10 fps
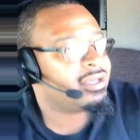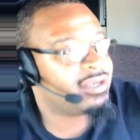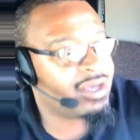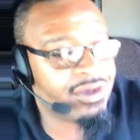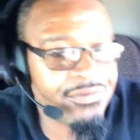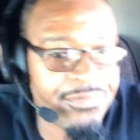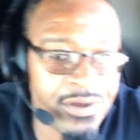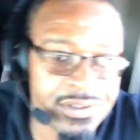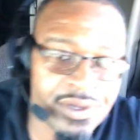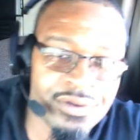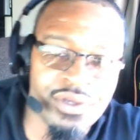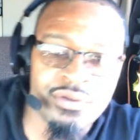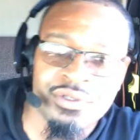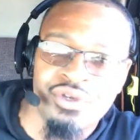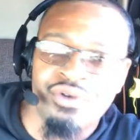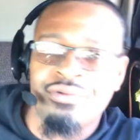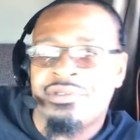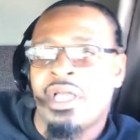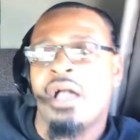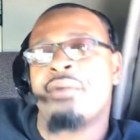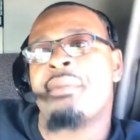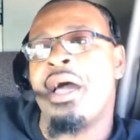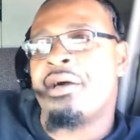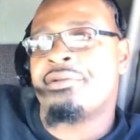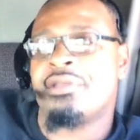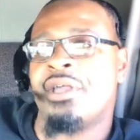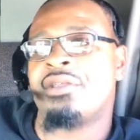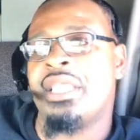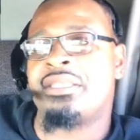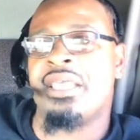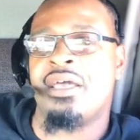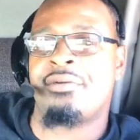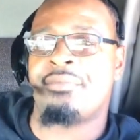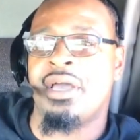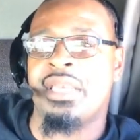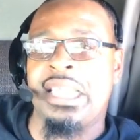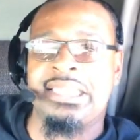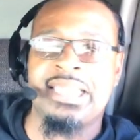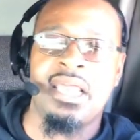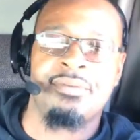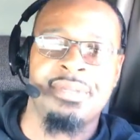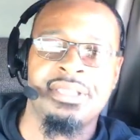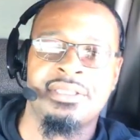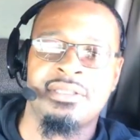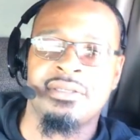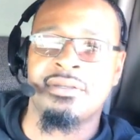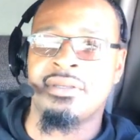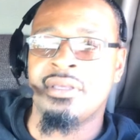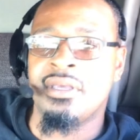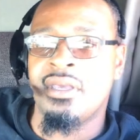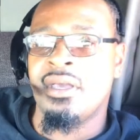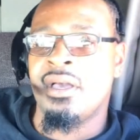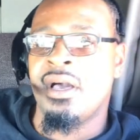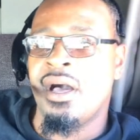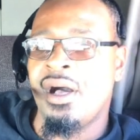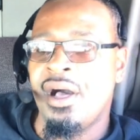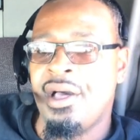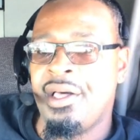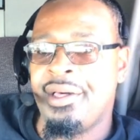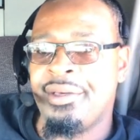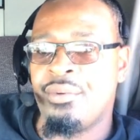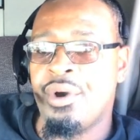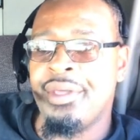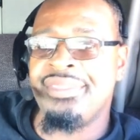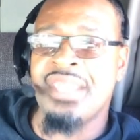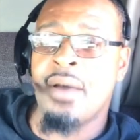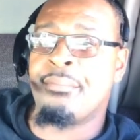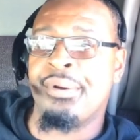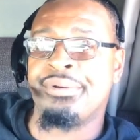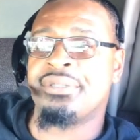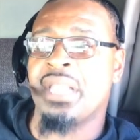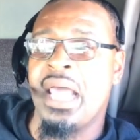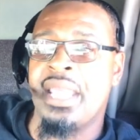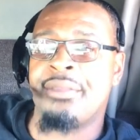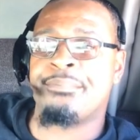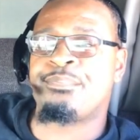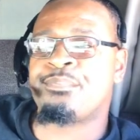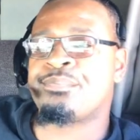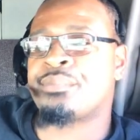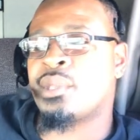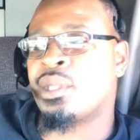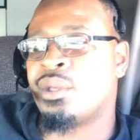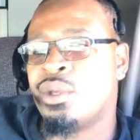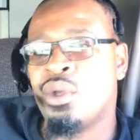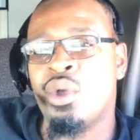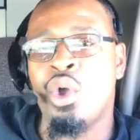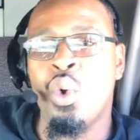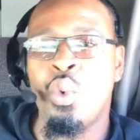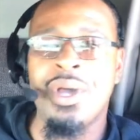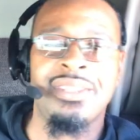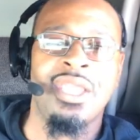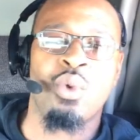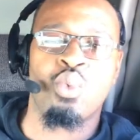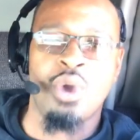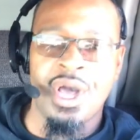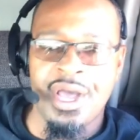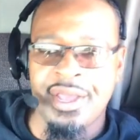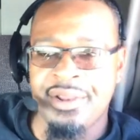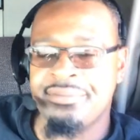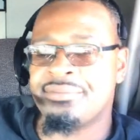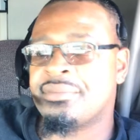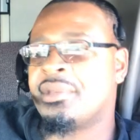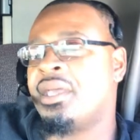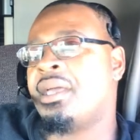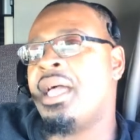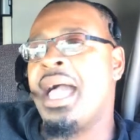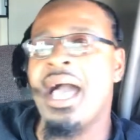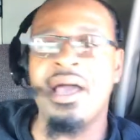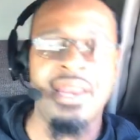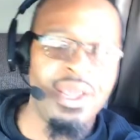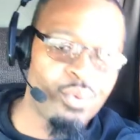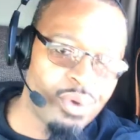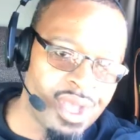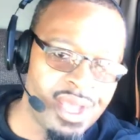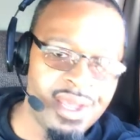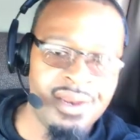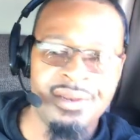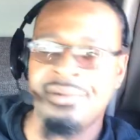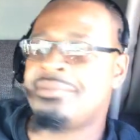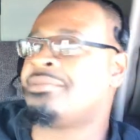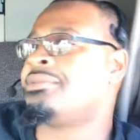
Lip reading: You know, folks on YouTube talk about, they tell about they settlements. Well, numbers like what they run, how they run,